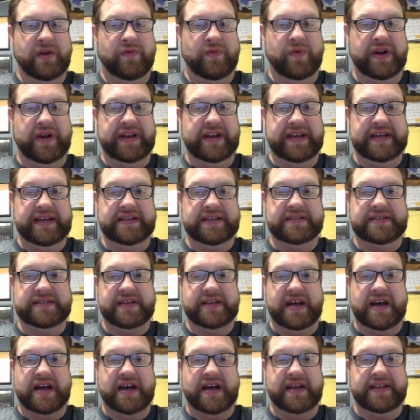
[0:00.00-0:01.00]
One is
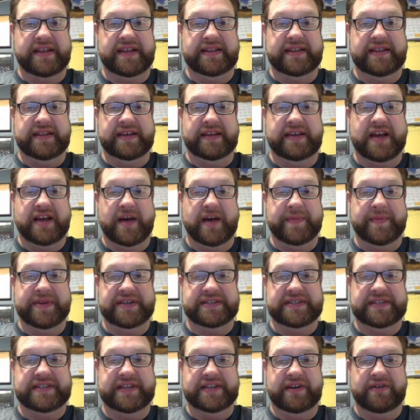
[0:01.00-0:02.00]
that the
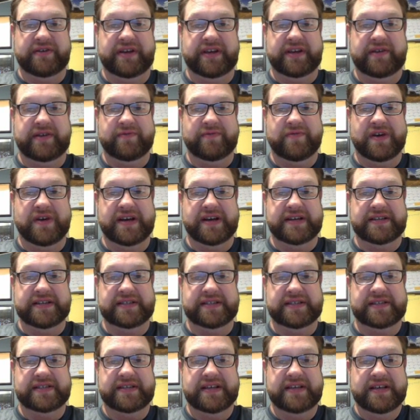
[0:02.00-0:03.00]
communist theory
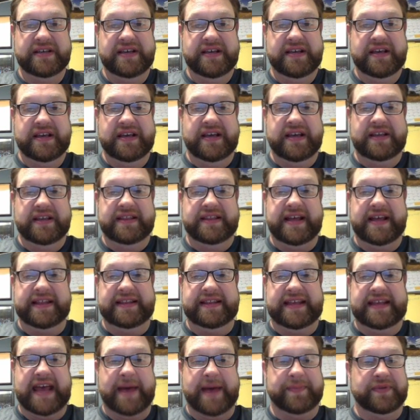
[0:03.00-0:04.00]
was
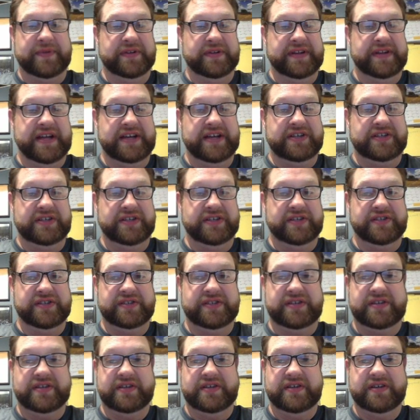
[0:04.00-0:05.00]
that capital
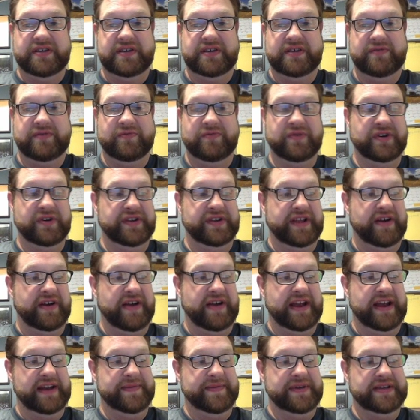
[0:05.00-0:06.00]
nations were
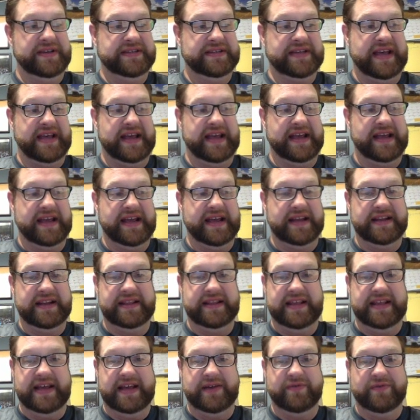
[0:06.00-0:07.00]
their enemies
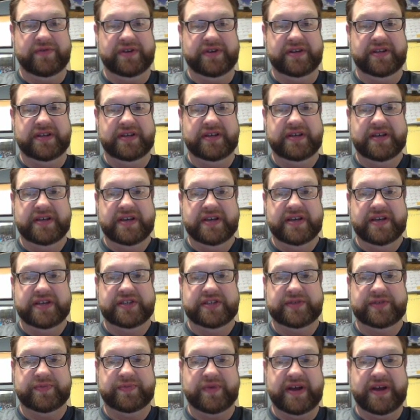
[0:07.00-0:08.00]
and they would
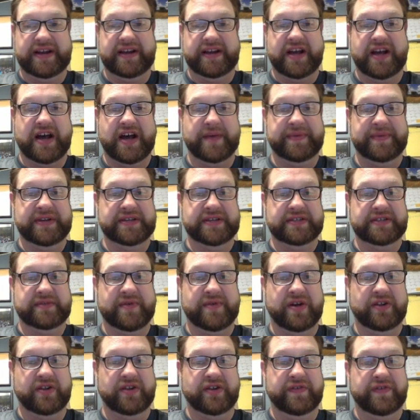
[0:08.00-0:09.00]
spread
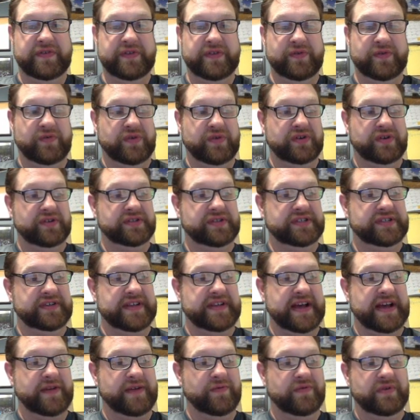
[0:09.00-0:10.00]
communism all over the world,
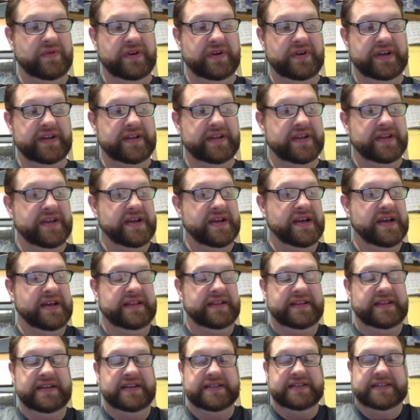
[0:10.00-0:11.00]
so that worried
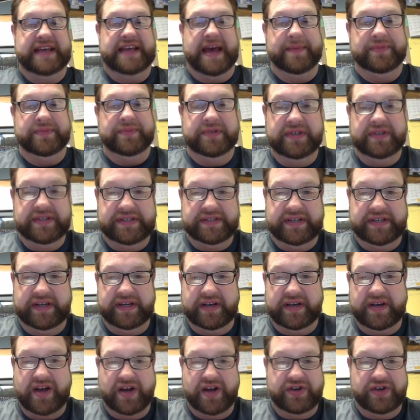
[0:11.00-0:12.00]
these
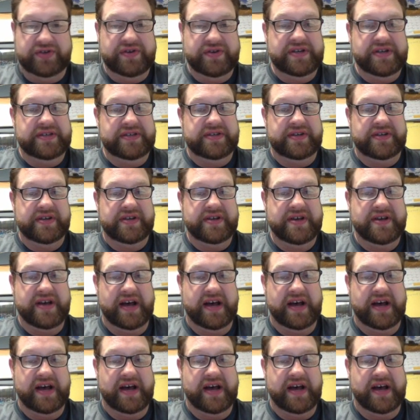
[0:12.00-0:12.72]
capitalistic countries.